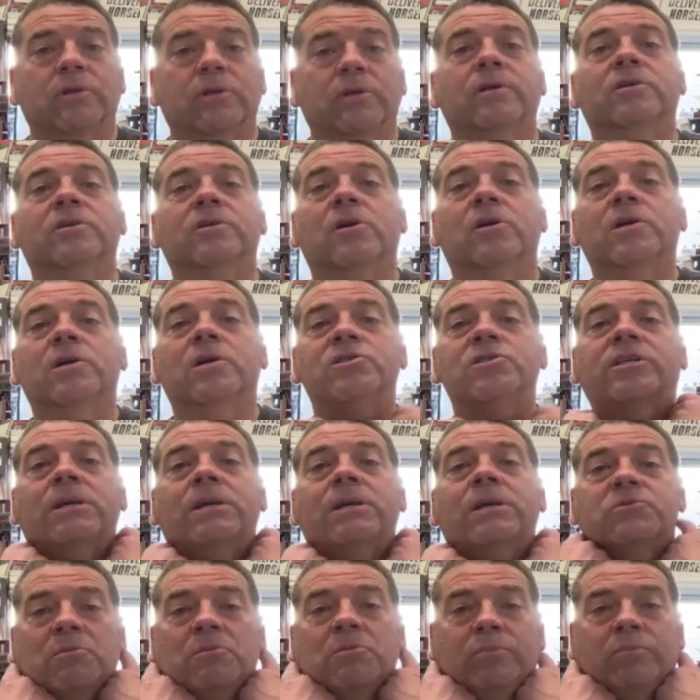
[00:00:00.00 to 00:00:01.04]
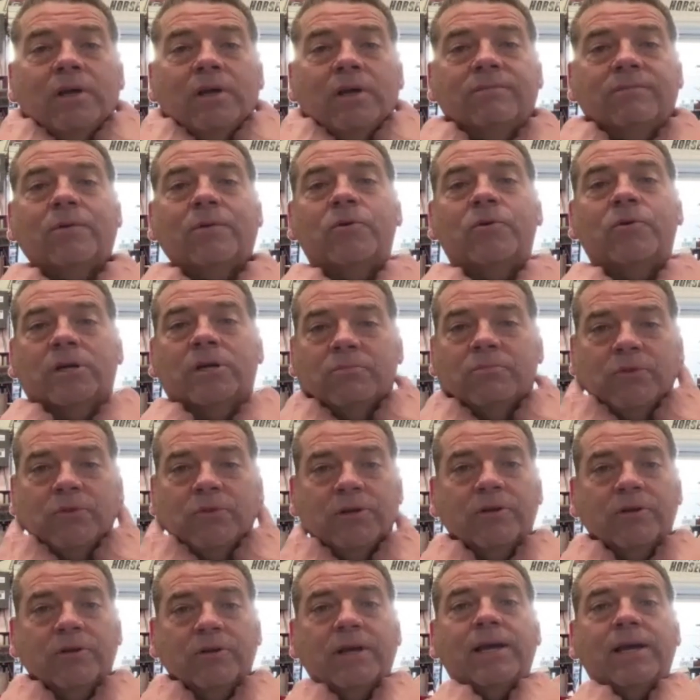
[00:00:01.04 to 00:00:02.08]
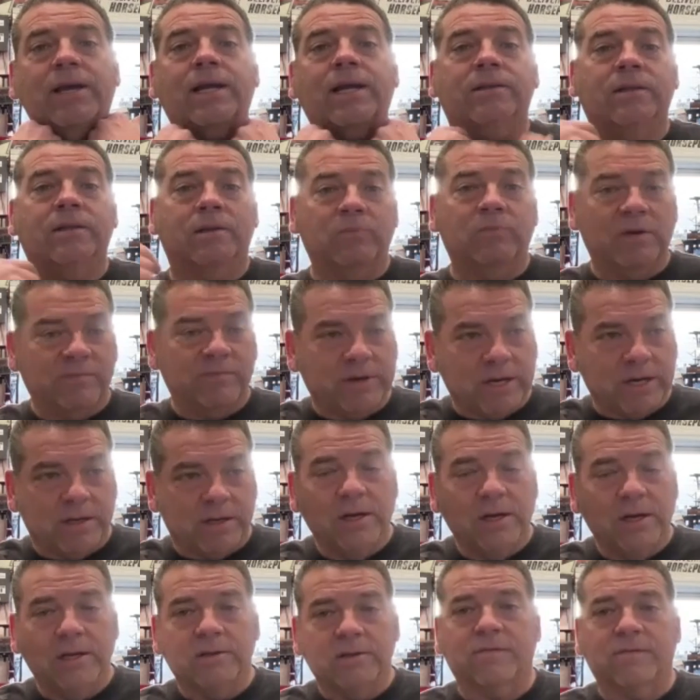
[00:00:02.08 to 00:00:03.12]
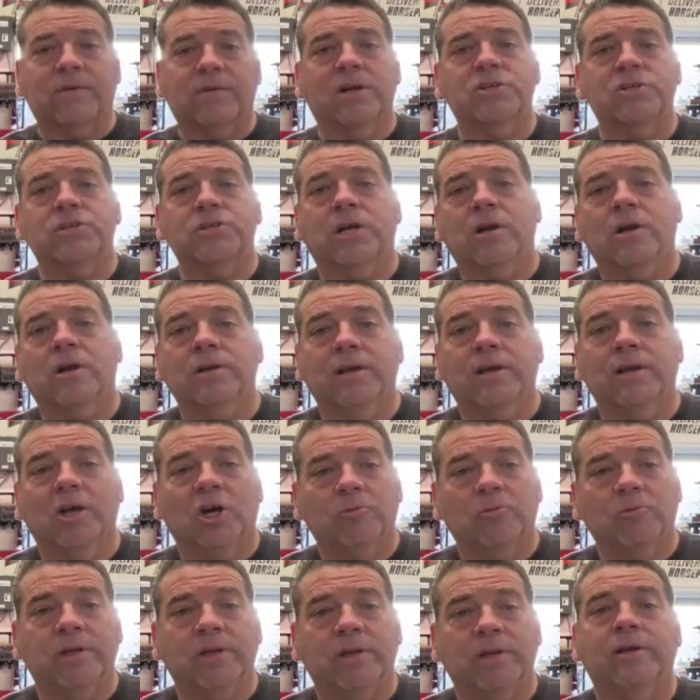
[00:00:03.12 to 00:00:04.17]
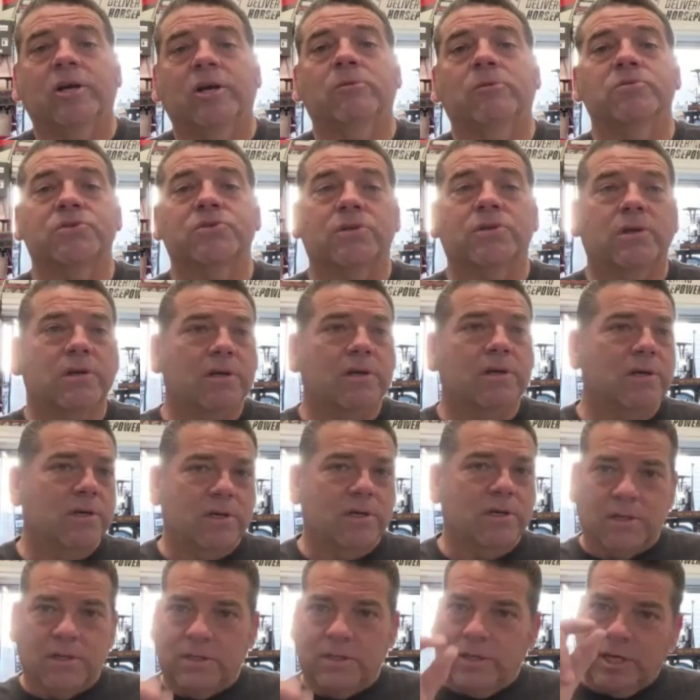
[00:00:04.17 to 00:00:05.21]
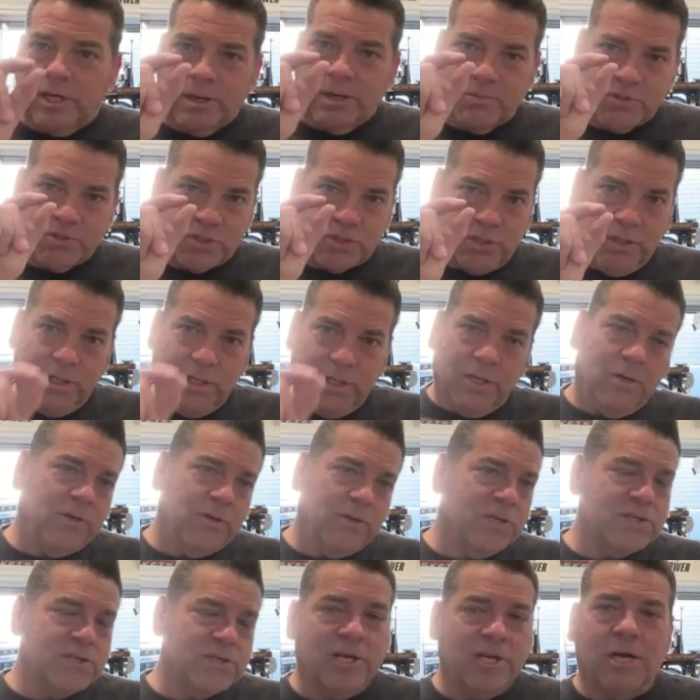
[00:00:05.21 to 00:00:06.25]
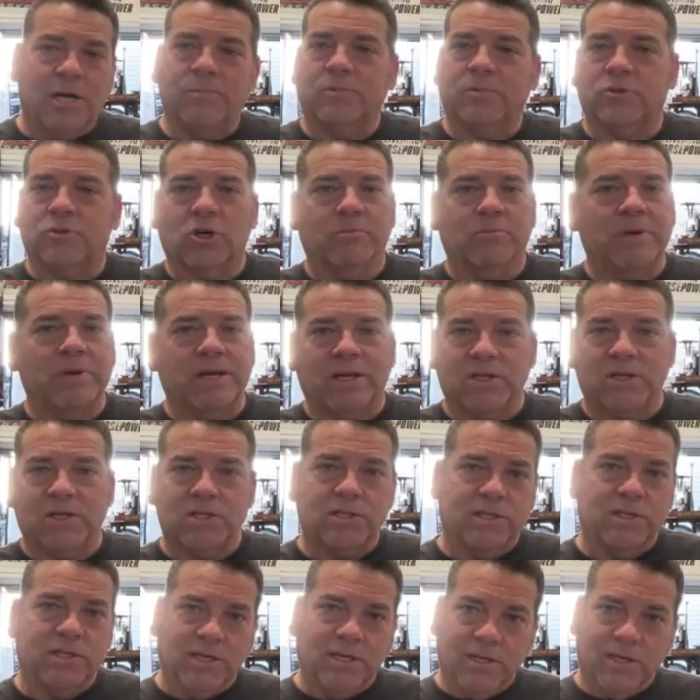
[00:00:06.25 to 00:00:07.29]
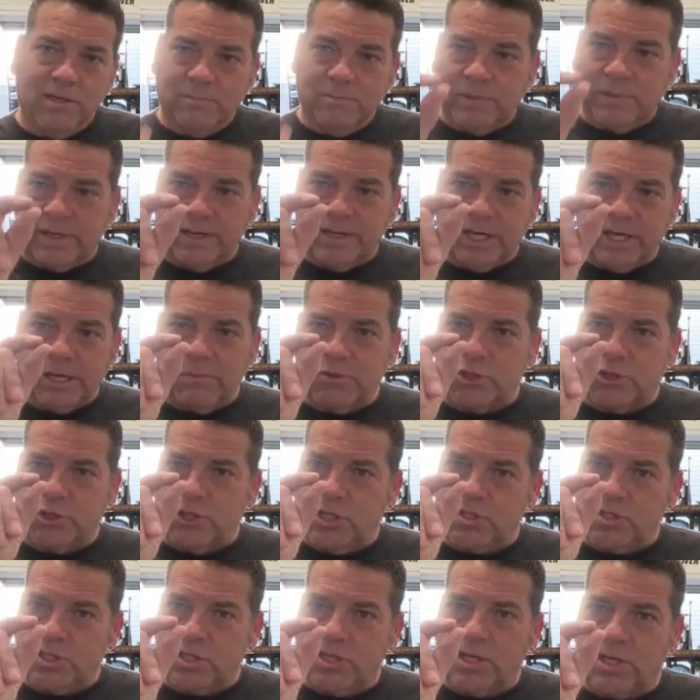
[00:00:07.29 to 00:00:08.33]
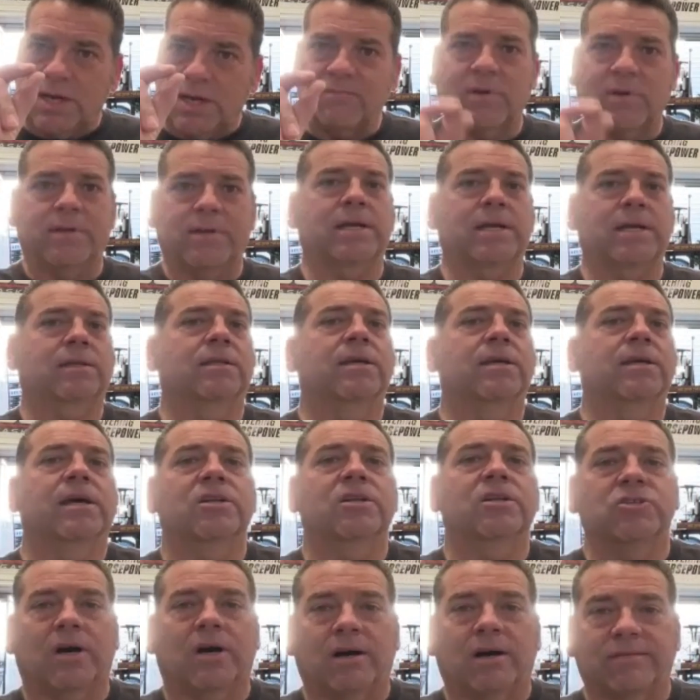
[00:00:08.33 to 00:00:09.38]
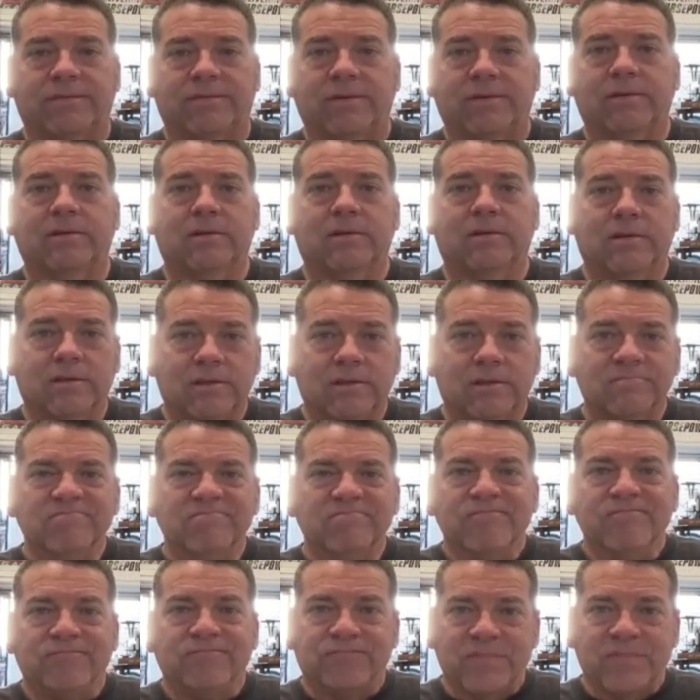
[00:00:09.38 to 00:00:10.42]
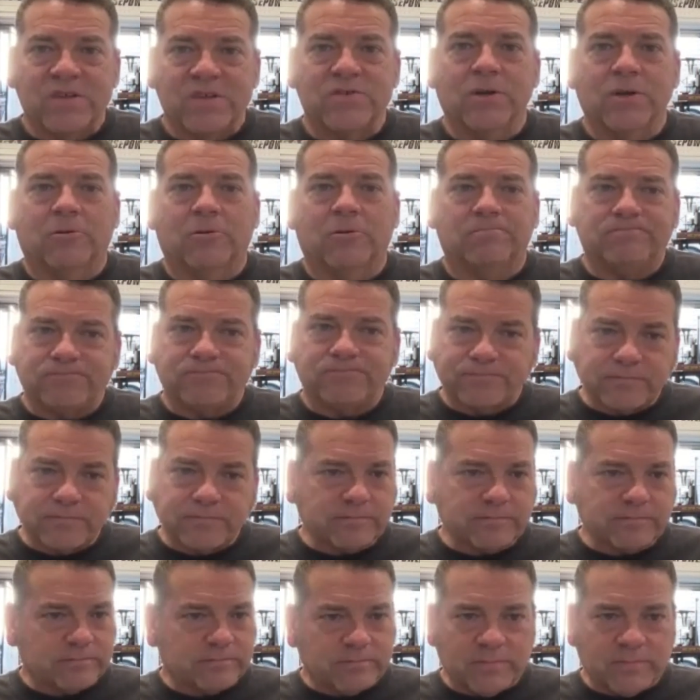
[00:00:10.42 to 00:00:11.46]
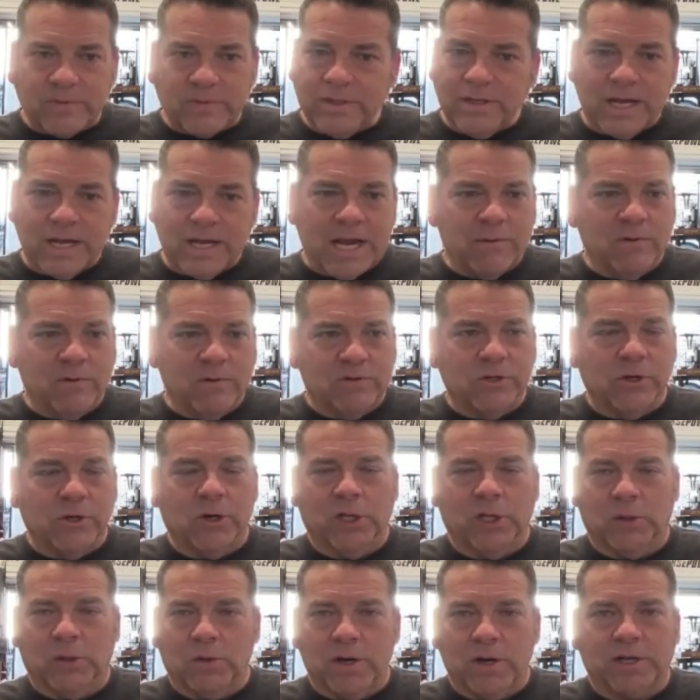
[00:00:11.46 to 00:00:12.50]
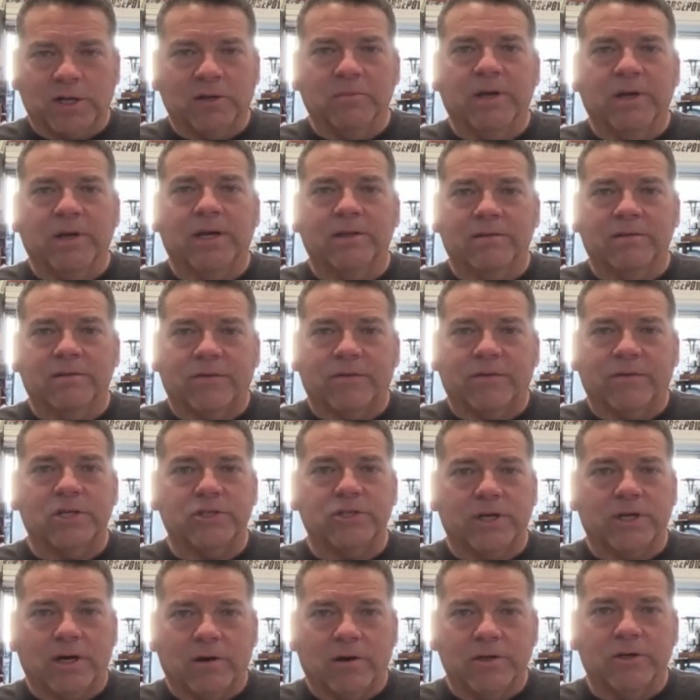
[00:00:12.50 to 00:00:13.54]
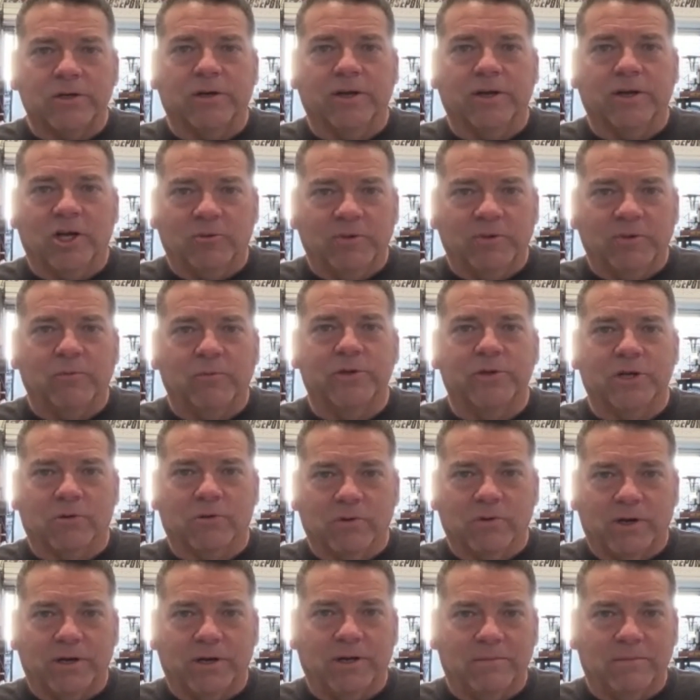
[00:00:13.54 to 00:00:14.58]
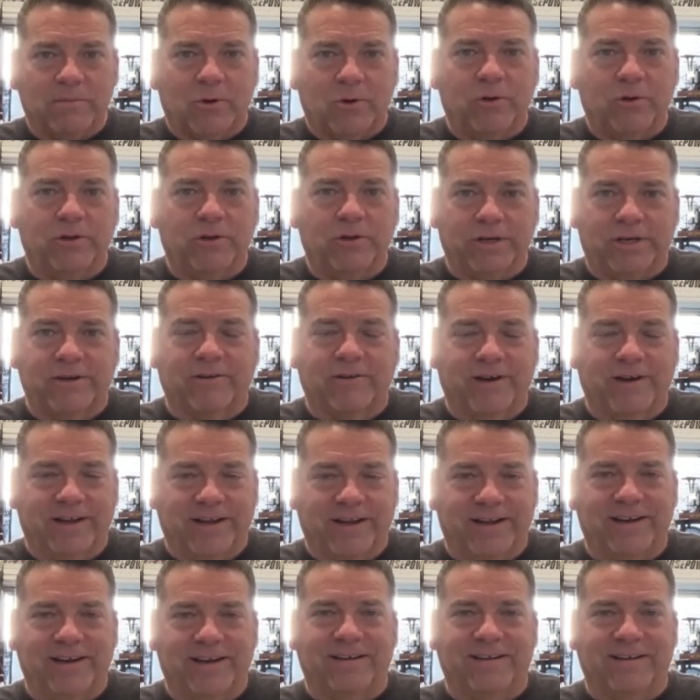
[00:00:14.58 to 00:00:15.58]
As long as it keeps the blood flowing up to your neck, and then we've got the fresh air in the helmet helps. It doesn't help tremendously, but it helps just enough to take the edge off. So I would totally recommend the fresh air in your helmet when you're running at Bowling Green.